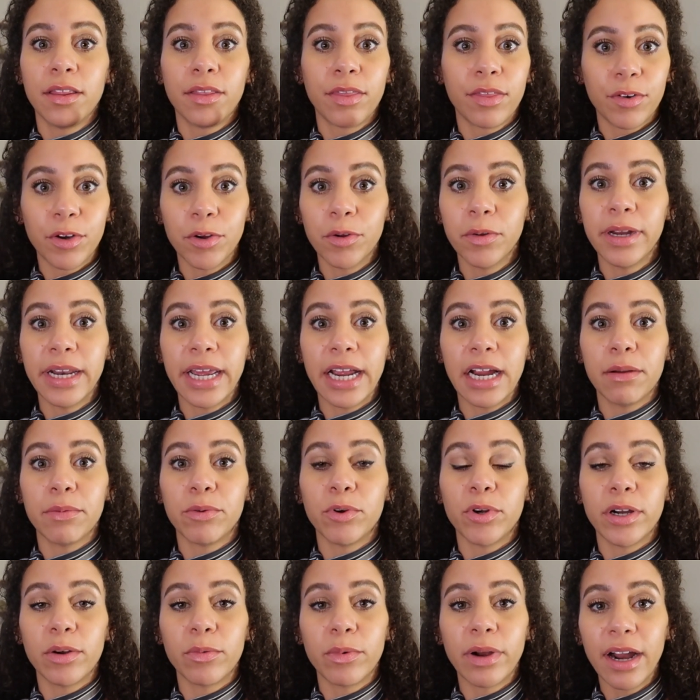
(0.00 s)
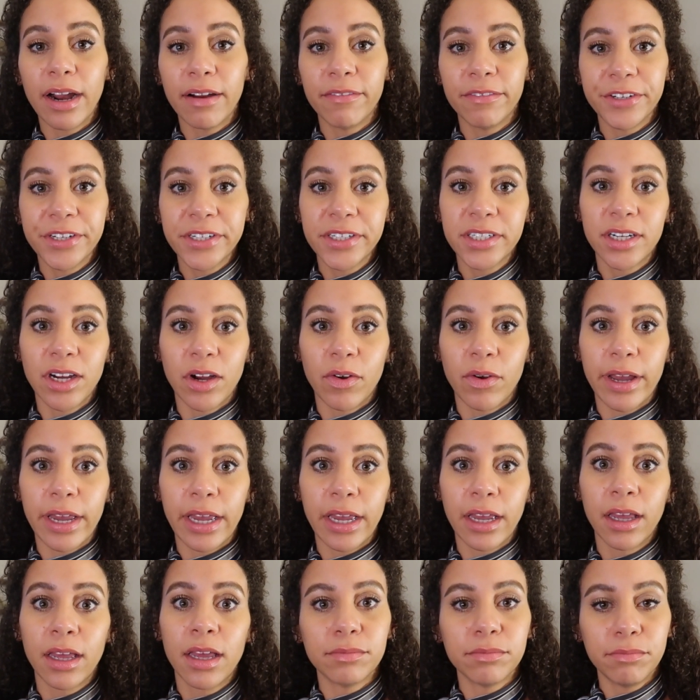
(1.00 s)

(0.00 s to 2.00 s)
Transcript: through an airport, wherever you're going,